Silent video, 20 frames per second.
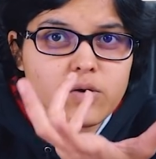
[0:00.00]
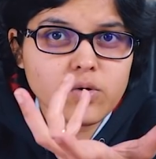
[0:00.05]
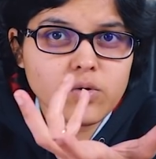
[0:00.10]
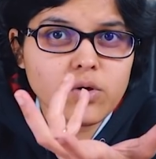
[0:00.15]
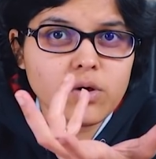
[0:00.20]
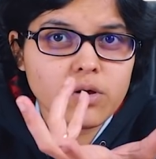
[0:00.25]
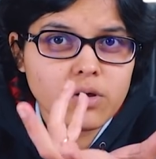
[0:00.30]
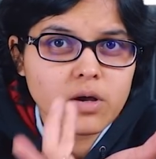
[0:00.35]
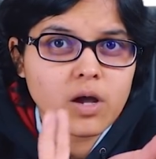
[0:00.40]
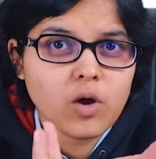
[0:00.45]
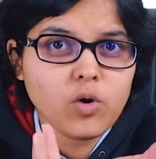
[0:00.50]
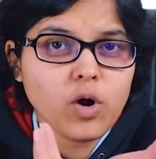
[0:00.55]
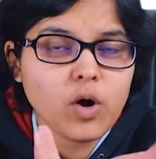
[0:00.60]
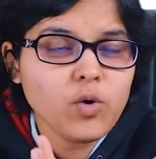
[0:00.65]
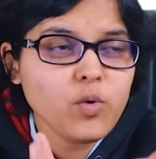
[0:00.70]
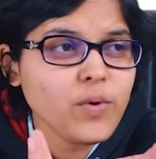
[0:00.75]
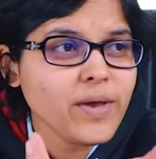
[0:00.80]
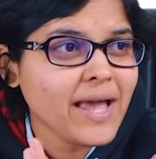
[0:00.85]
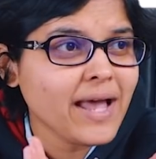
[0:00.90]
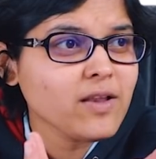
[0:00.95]
How
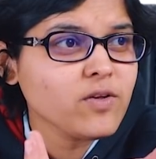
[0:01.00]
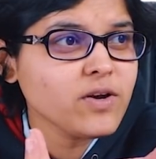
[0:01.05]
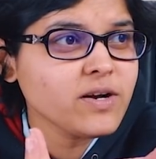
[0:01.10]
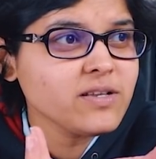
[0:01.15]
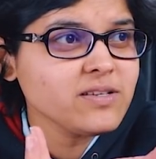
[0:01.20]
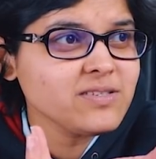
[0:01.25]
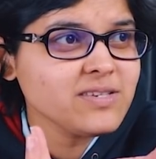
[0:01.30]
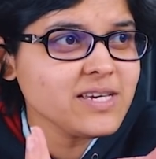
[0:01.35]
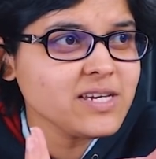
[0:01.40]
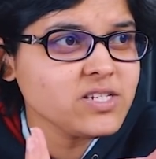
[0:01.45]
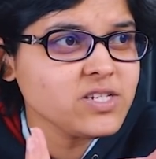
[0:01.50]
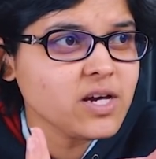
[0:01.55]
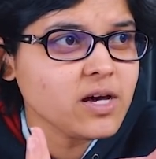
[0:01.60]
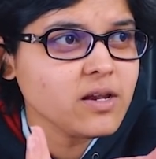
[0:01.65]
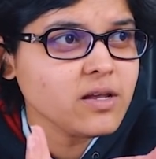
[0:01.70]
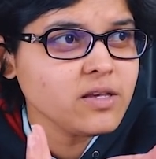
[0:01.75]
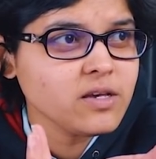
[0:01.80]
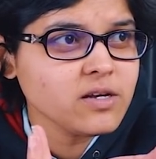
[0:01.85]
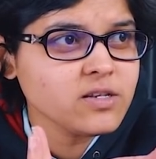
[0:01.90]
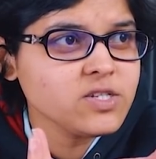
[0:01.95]
do we calculate the
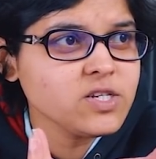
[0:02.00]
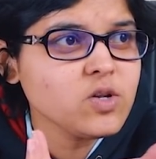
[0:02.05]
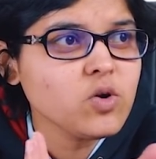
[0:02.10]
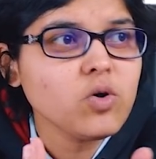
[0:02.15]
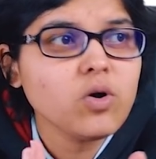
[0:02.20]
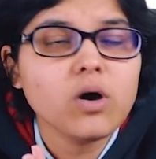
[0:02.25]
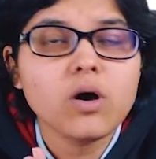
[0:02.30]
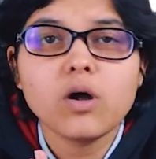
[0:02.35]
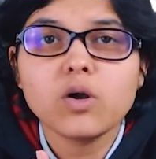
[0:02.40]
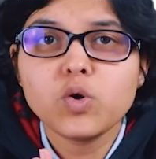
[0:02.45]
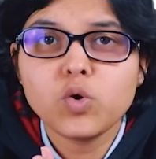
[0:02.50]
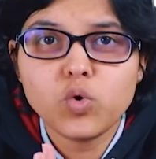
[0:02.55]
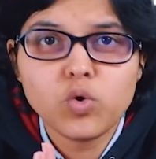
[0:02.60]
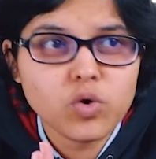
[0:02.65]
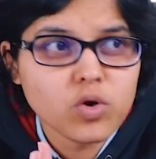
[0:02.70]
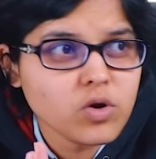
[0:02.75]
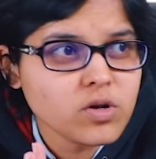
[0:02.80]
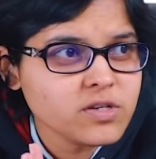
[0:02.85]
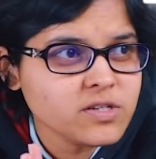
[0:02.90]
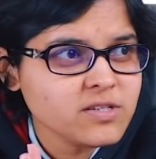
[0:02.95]
CAGR? Year 0, 2
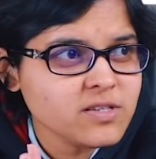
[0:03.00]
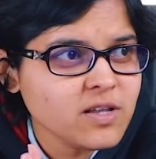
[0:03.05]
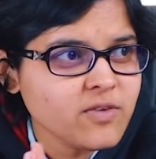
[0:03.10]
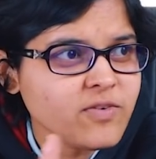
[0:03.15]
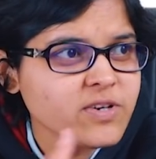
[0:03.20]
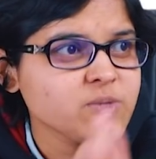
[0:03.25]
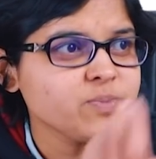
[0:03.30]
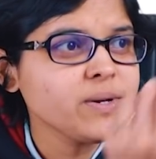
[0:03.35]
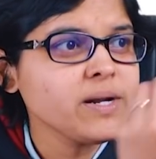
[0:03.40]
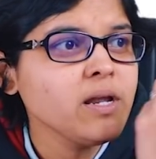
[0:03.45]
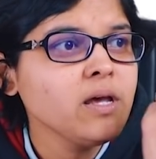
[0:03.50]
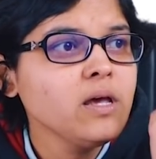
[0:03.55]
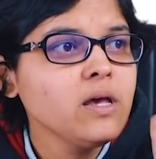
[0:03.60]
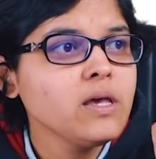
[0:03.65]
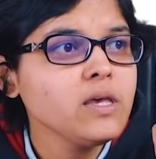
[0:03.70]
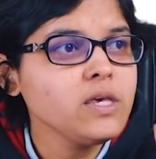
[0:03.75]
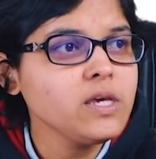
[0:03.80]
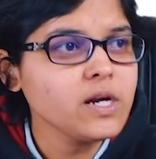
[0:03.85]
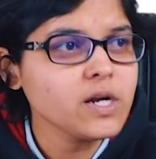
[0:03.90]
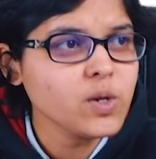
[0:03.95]
crores is the investment.
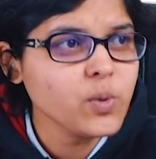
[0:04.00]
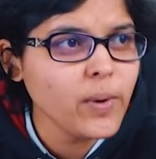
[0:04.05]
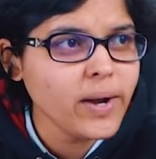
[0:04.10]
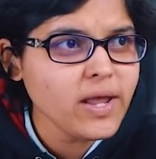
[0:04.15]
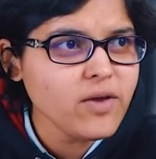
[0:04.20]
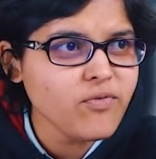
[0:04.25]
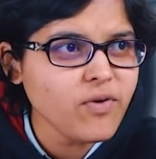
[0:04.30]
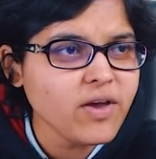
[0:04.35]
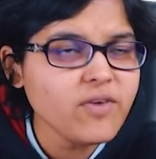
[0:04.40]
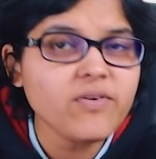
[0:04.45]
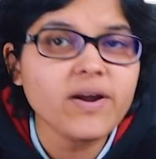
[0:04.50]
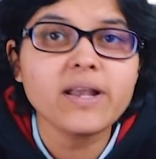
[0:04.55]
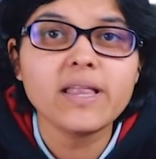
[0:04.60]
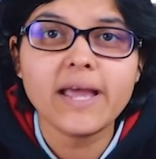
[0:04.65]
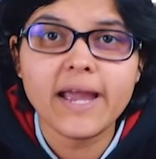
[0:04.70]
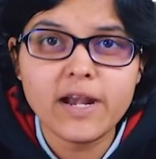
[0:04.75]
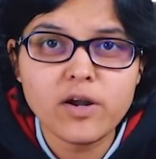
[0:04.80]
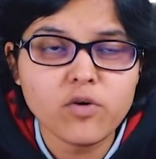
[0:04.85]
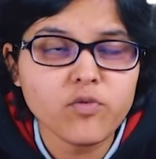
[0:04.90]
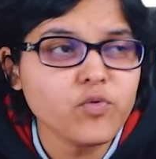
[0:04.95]
Year 25, at
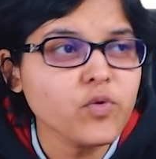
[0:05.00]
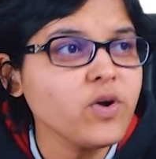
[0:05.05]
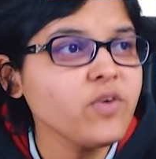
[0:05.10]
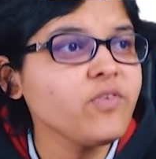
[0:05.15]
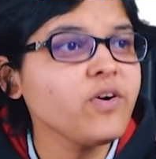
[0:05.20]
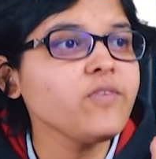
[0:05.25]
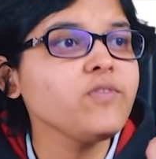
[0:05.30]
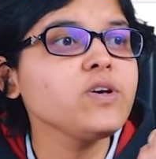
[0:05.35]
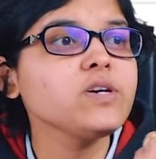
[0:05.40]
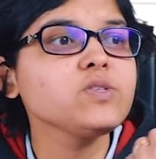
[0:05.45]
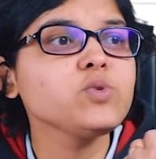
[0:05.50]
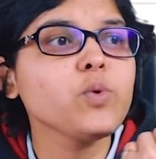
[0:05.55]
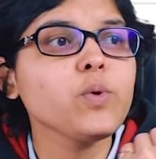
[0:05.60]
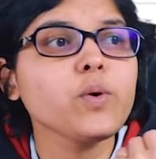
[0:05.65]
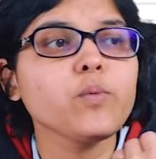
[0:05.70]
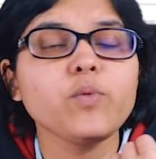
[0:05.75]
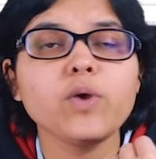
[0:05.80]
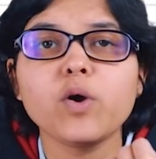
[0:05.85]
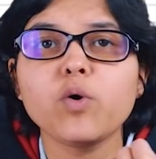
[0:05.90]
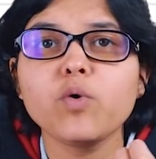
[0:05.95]
the end of 25 years,
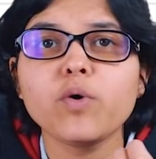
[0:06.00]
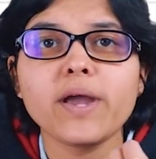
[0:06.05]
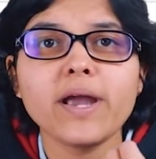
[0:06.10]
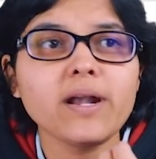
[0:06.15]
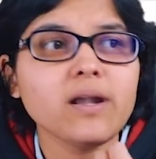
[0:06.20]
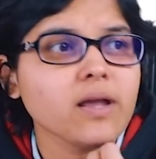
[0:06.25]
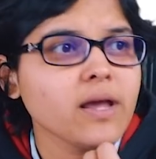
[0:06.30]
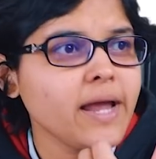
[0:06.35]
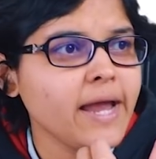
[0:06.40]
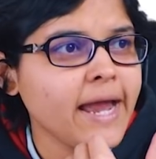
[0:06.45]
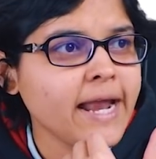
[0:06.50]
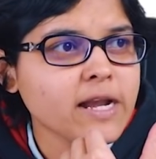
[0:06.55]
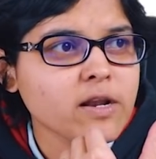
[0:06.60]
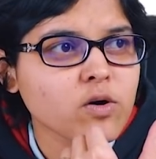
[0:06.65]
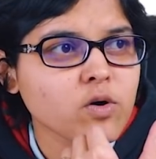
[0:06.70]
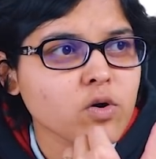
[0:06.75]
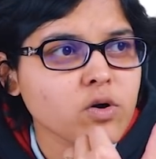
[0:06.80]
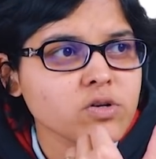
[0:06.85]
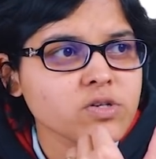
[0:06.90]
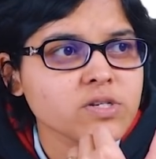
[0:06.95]
we are going to get 8
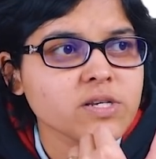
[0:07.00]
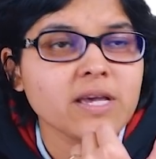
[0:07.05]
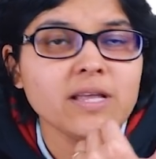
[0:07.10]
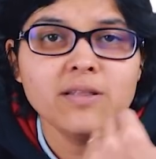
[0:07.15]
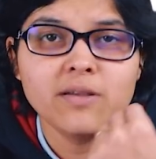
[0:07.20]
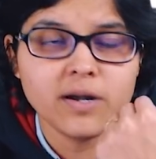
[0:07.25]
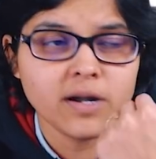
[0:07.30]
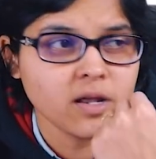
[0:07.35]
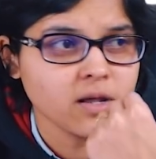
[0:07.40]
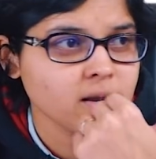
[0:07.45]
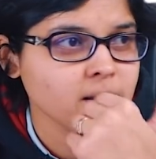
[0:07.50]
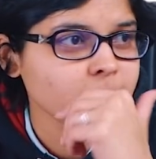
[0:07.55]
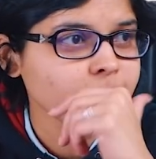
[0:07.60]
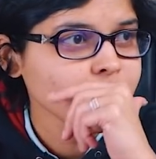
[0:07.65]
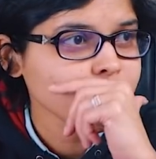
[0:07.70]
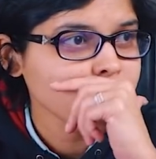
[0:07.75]
crores in return.